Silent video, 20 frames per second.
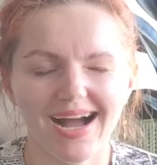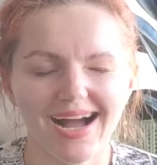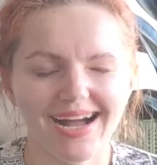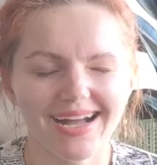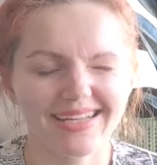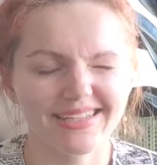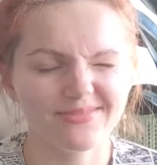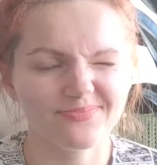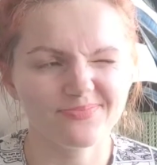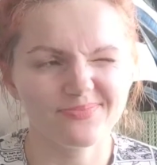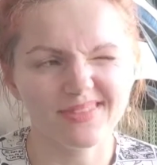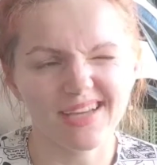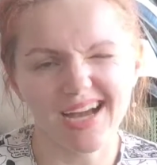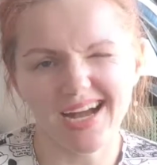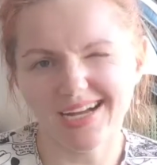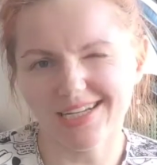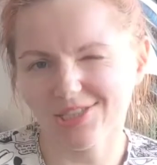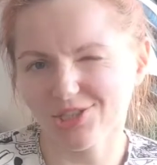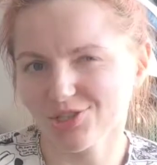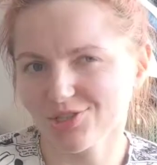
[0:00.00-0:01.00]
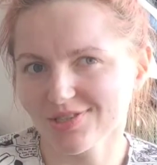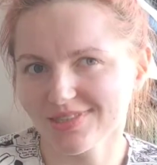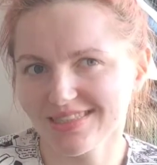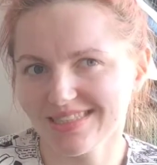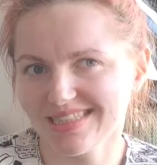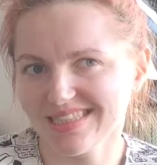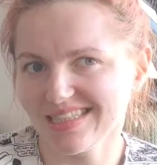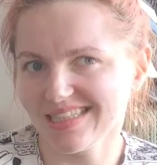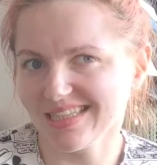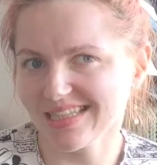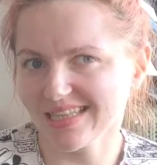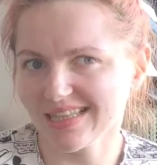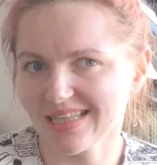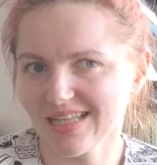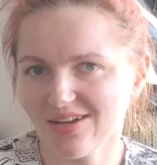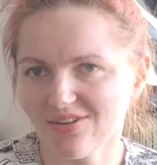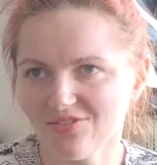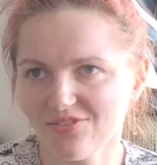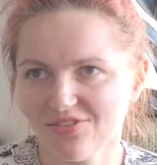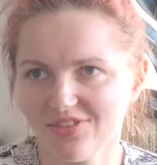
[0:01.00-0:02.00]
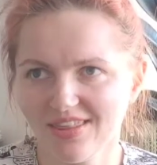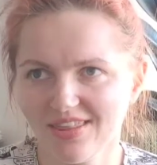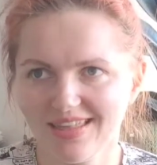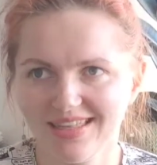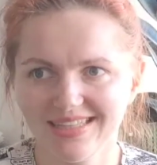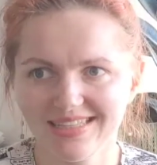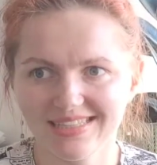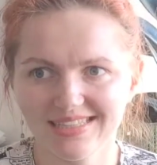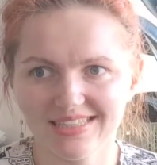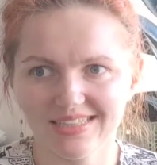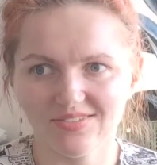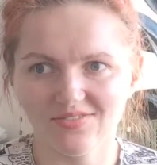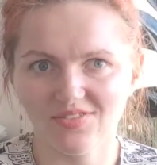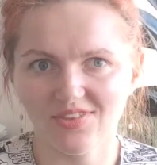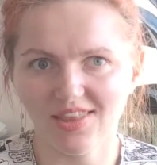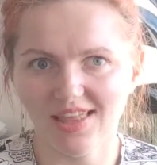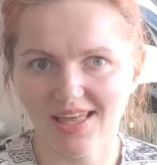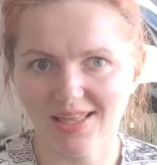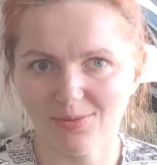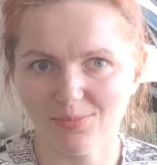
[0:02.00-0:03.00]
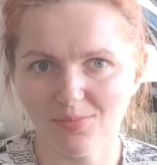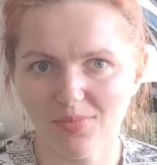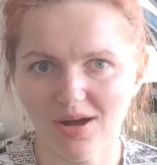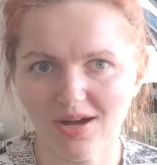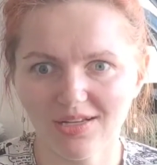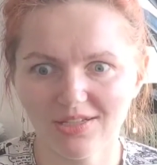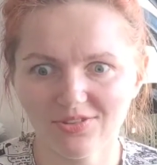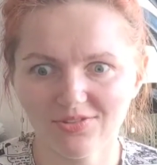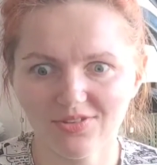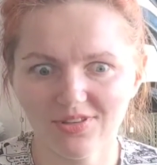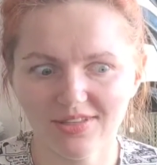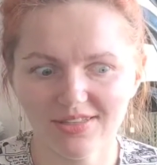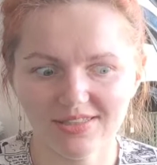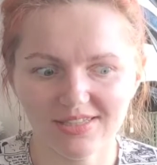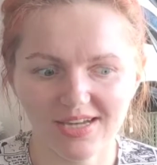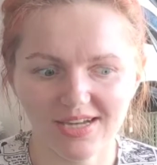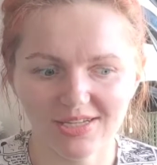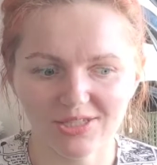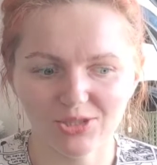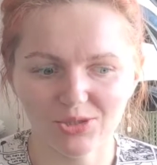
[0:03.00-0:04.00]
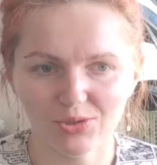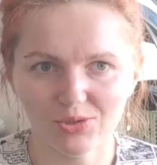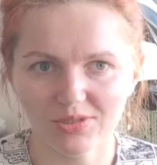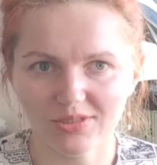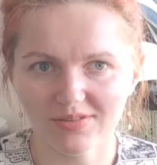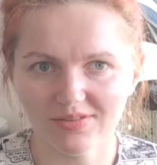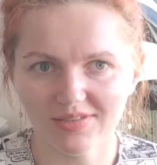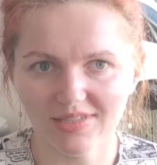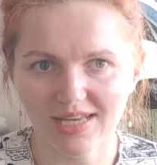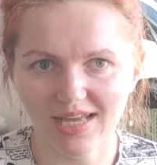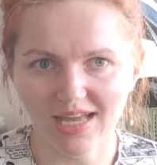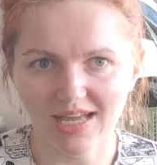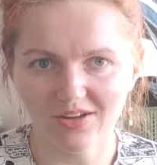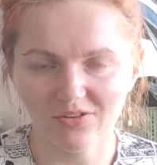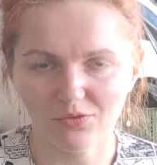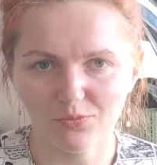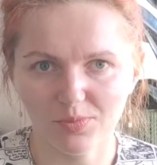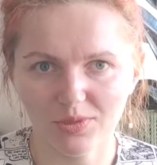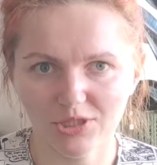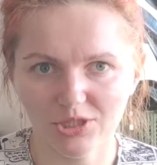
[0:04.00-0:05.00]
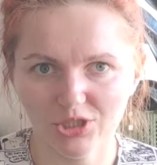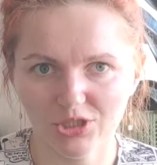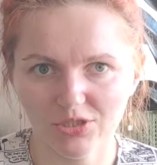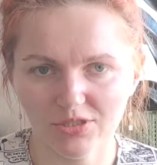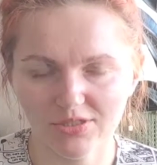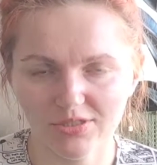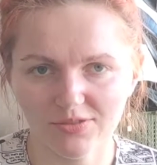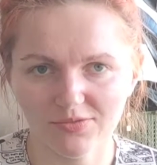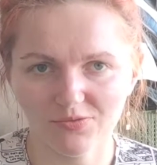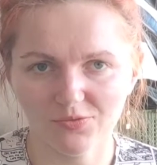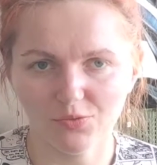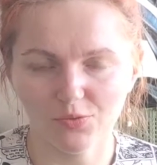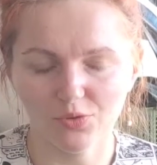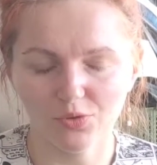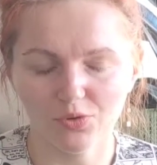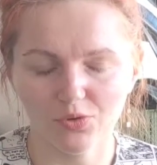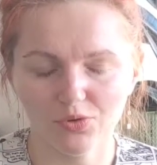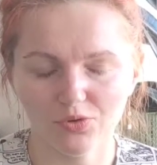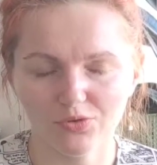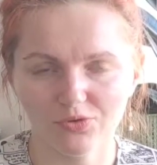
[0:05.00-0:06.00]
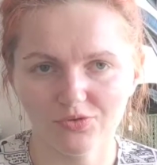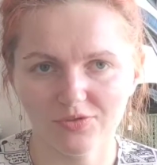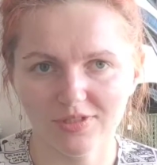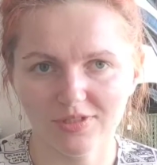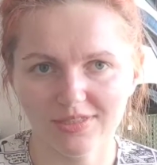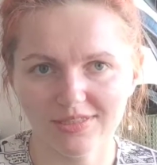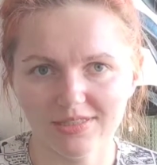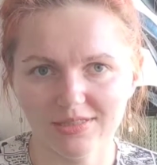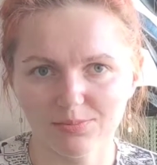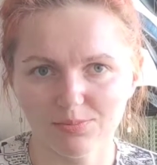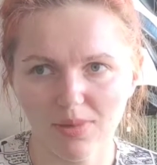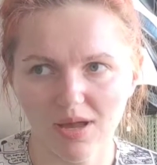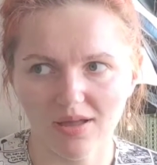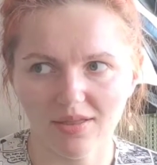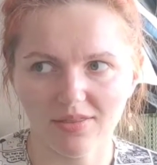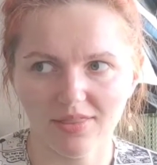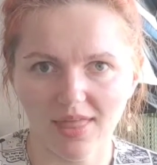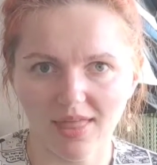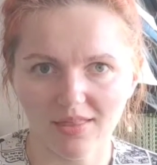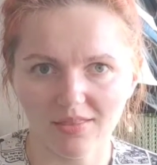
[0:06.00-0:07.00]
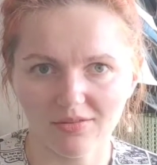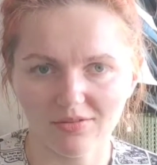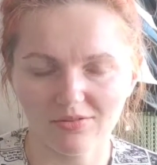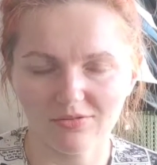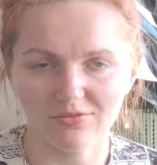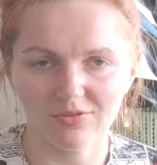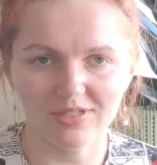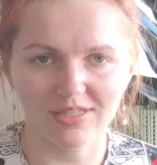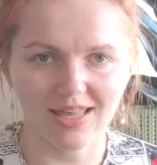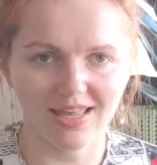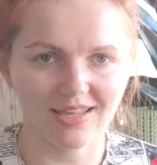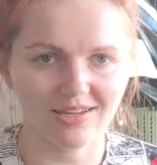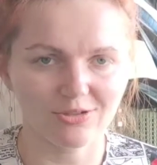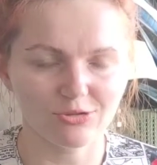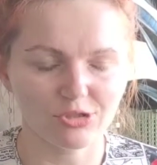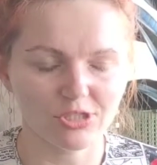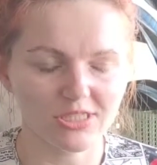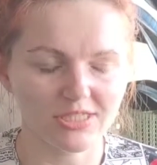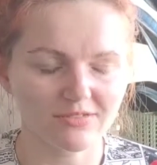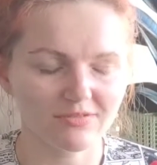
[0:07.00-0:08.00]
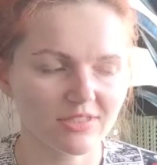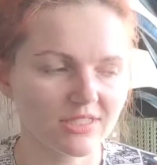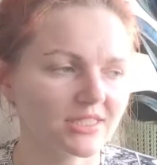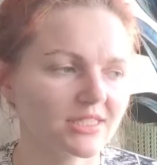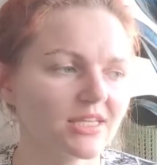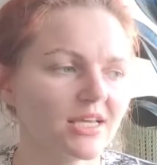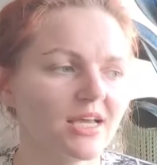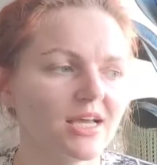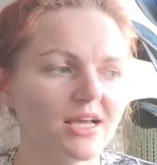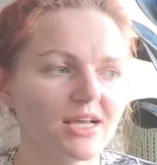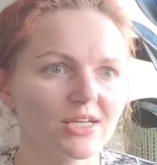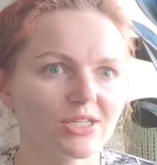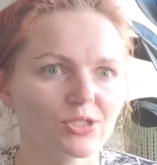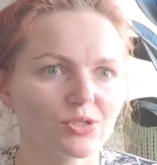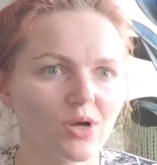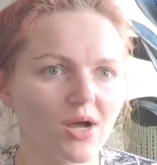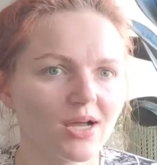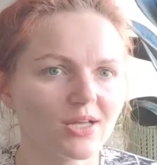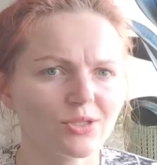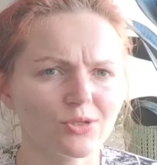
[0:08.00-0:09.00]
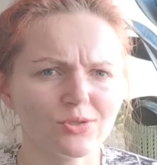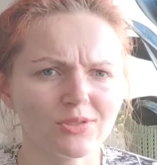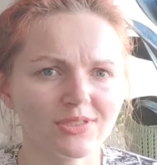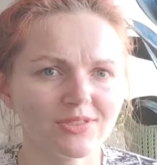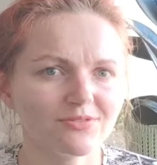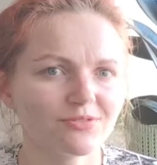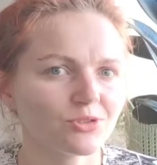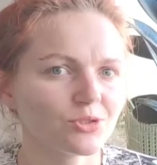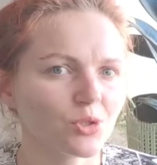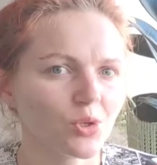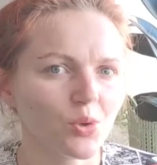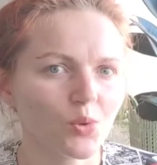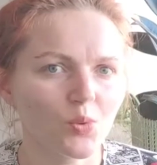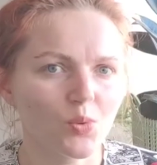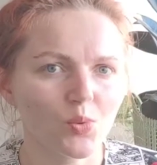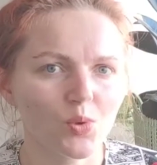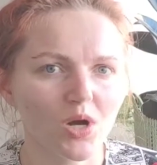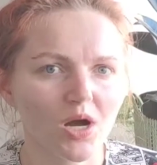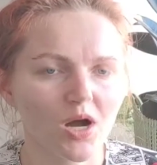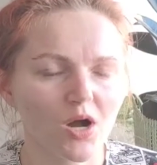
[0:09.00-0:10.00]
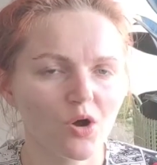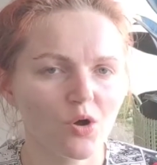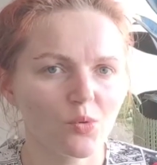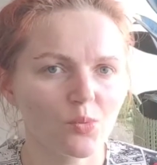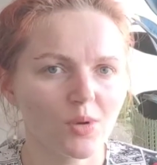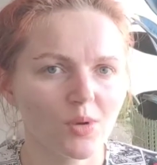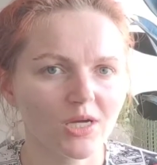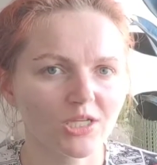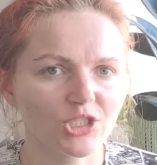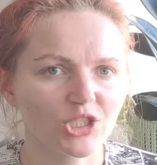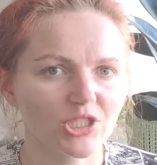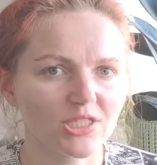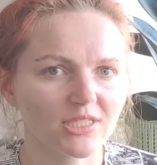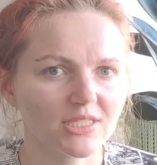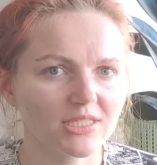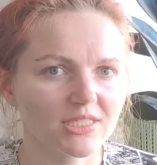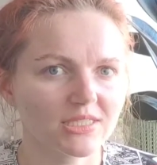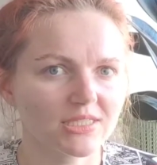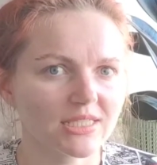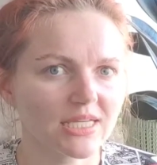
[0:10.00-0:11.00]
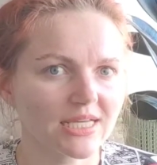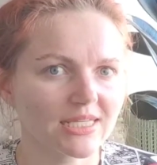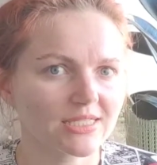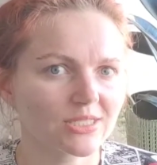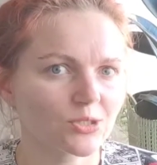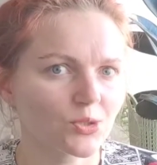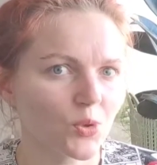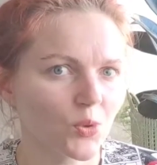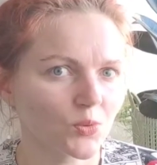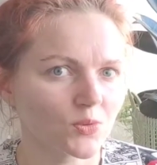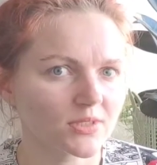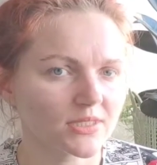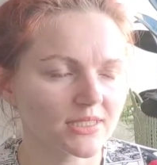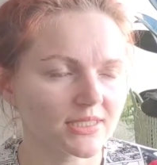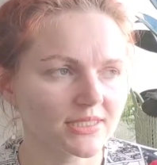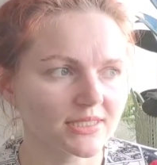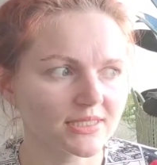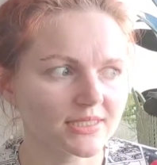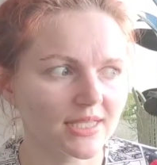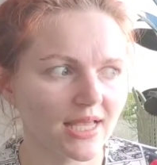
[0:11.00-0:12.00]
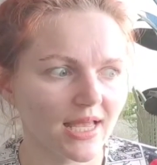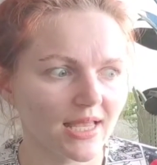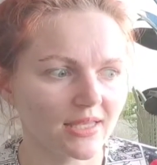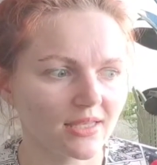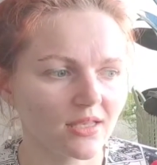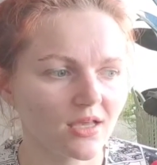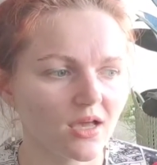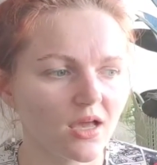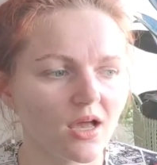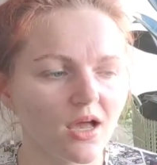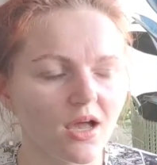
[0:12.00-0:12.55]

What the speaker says: I actually didn't love it that much that I don't even have pictures of it back then when I received it. So I don't even know how much it has grown since then.